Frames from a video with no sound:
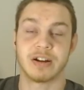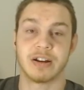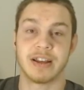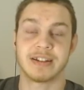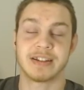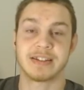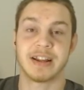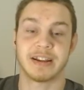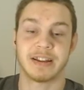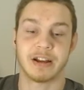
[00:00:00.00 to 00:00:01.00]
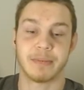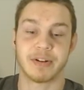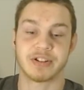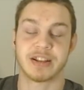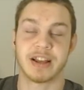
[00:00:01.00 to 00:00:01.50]
It's insanity how much
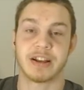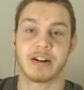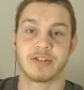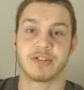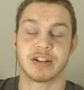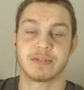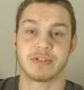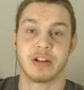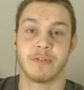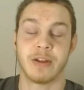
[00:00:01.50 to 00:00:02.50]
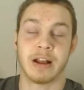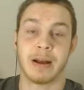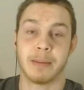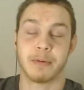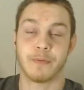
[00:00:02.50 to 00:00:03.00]
this guy contradicts himself, and
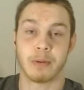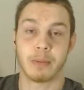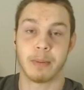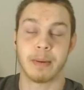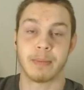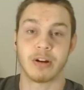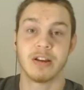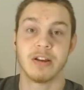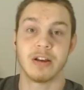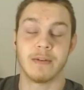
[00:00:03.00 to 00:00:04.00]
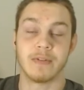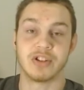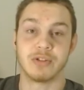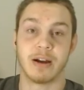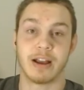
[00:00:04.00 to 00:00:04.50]
I'm a former member of his
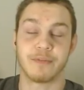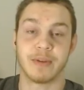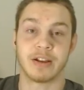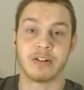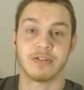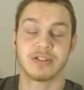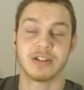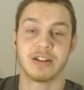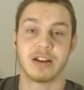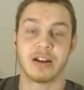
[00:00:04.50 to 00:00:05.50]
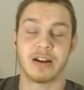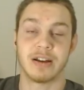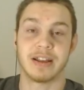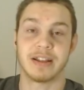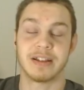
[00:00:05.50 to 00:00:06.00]
New IFB cult.
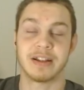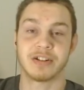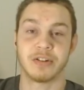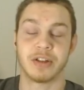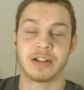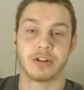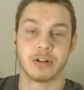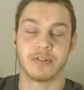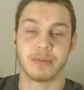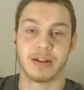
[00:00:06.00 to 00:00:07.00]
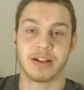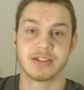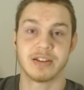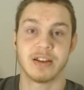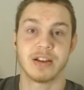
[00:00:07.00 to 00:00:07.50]
It's all over the place.
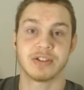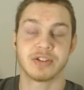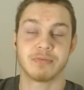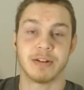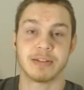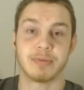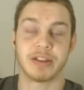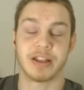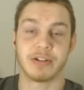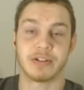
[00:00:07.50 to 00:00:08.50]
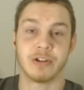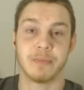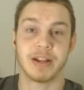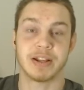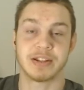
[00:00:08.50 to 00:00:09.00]
So just wanted to point that out. Don't
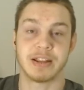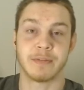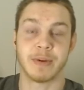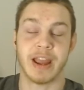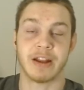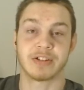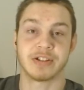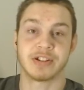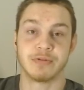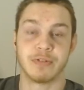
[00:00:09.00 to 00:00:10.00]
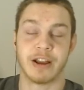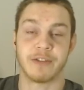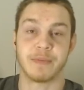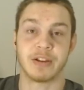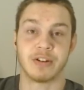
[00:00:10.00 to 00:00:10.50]
be deceived by Anderson's New
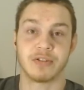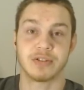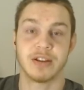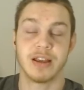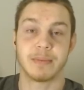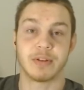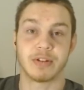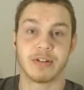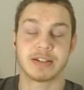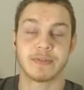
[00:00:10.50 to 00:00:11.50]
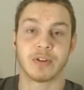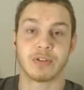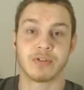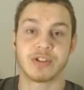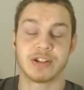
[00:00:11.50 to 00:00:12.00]
IFB cult. May the grace of our
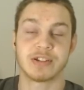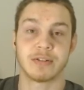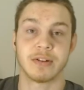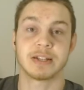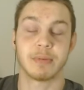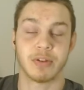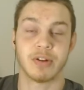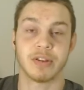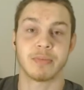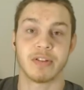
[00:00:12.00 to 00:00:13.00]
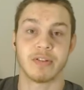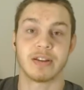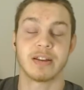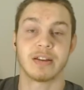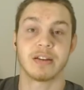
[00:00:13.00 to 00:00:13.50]
Lord Jesus Christ be with all the brethren.
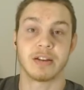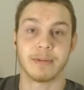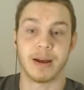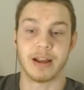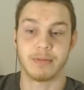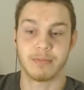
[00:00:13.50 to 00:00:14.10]
Goodbye.